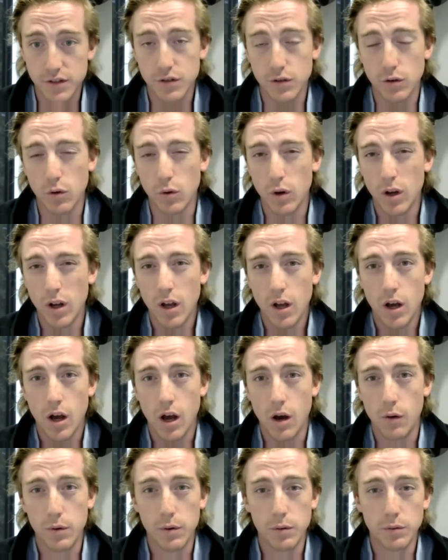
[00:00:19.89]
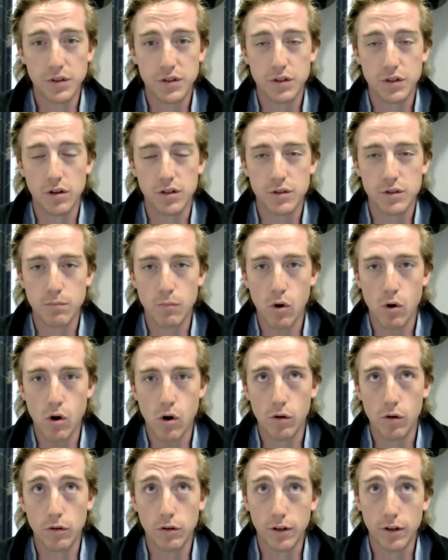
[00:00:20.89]
So we only saw
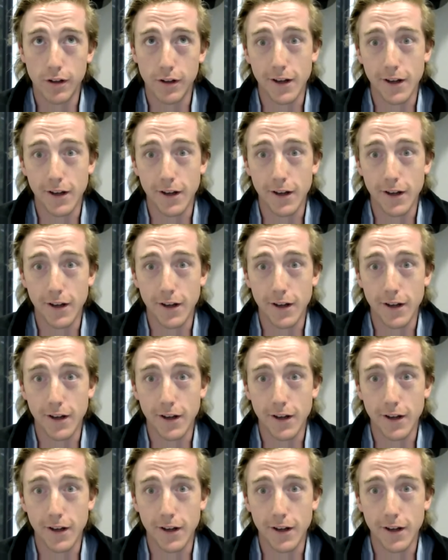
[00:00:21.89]
a